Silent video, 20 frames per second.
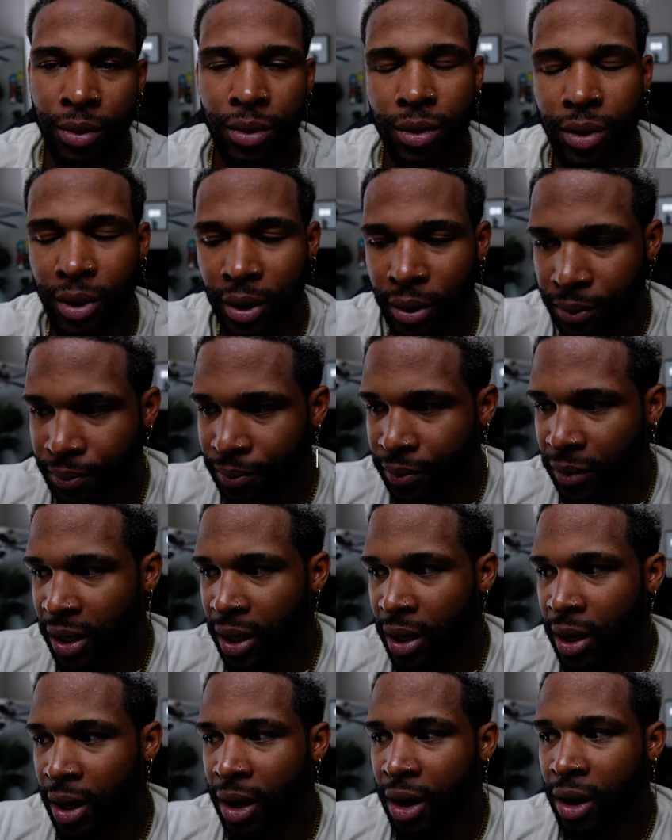So
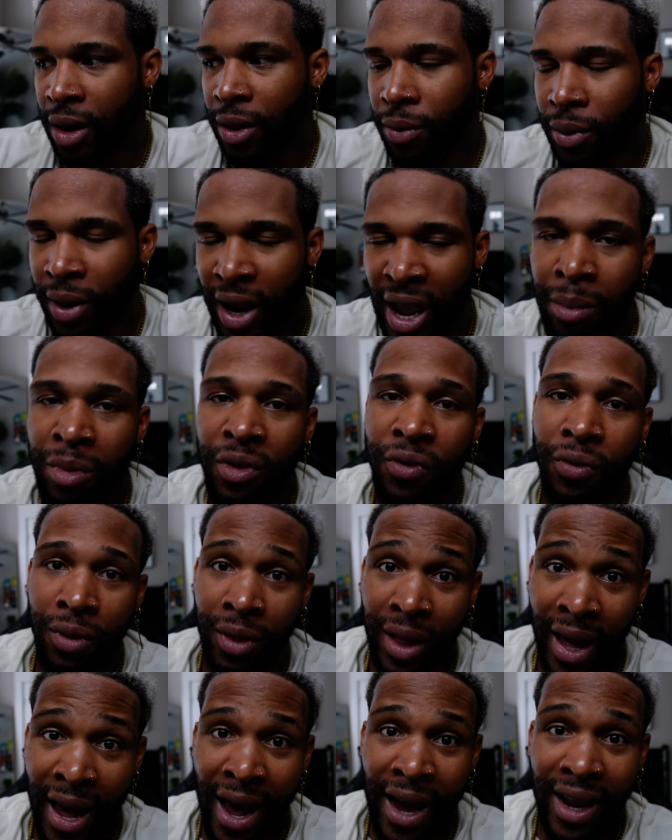we're aiming for
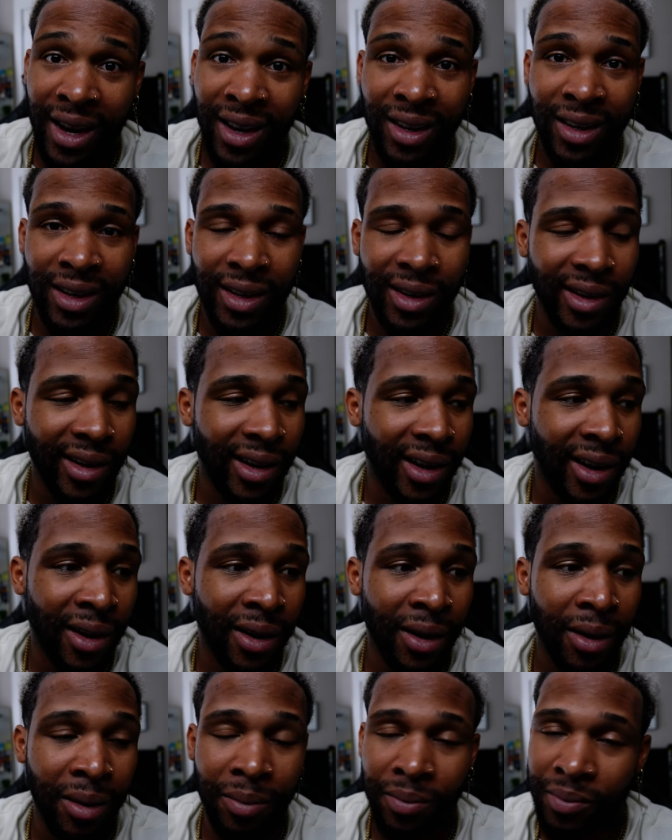that.
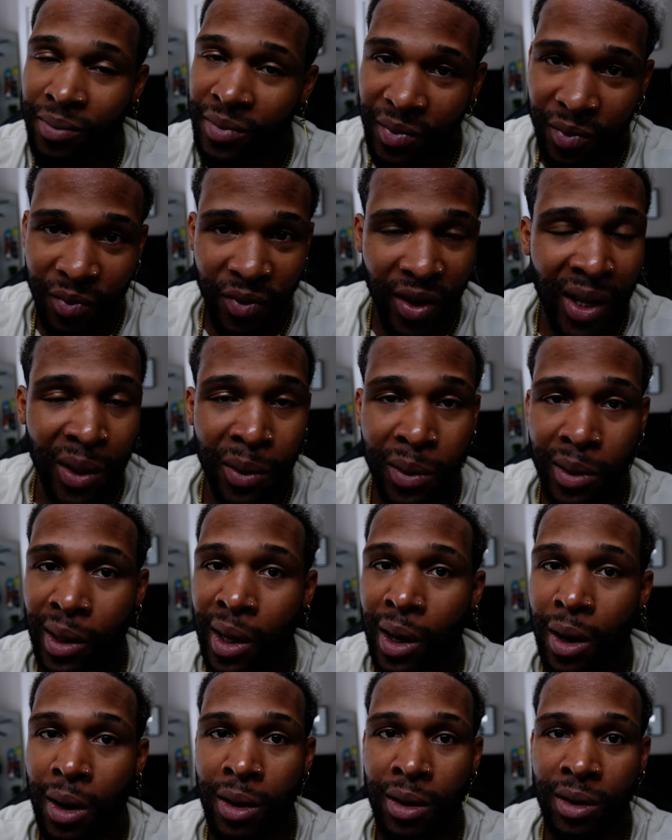Um, follow
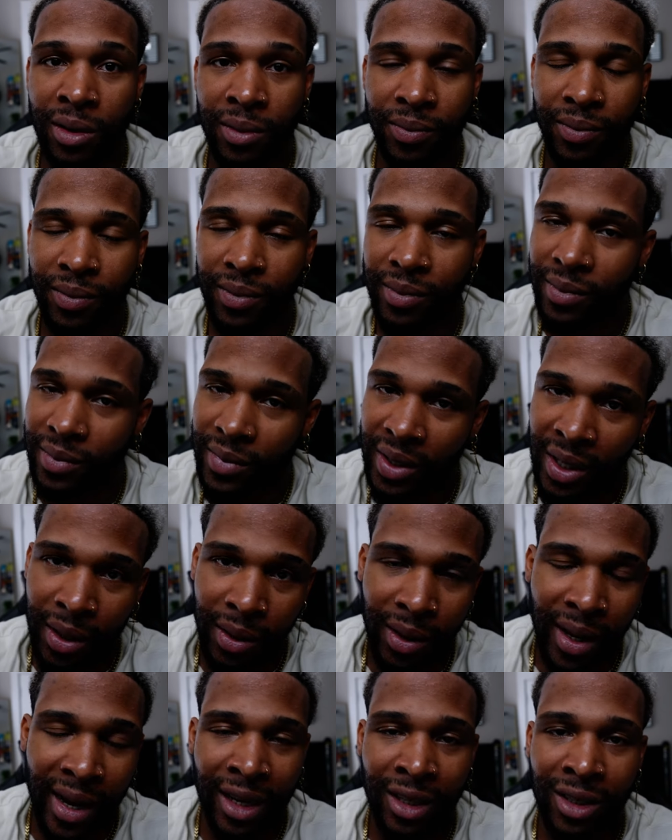along, you know,
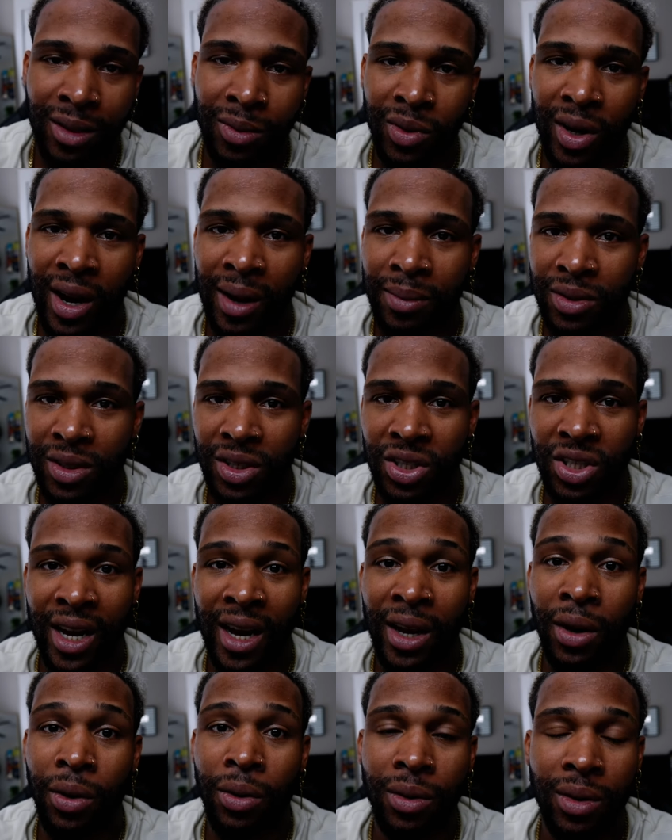like and subscribe to the
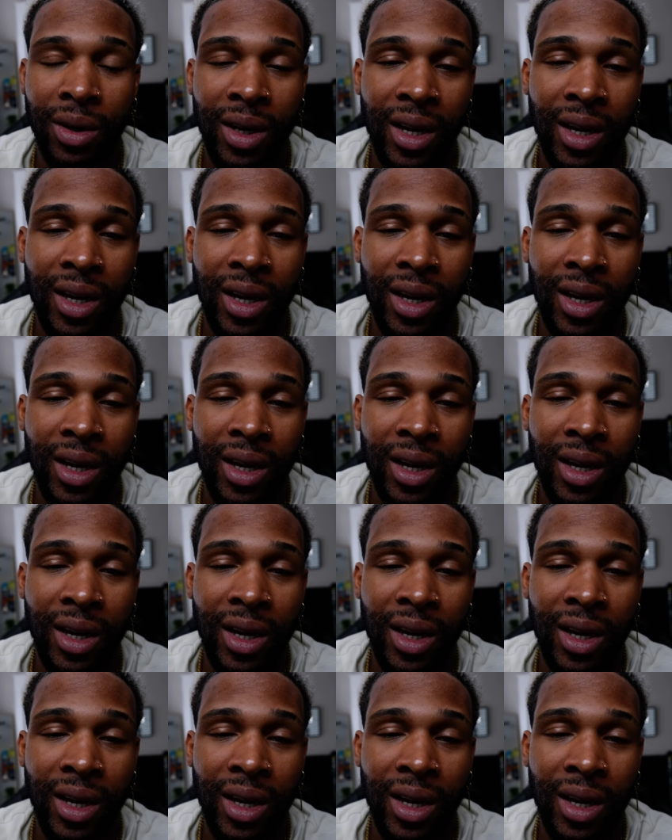channel.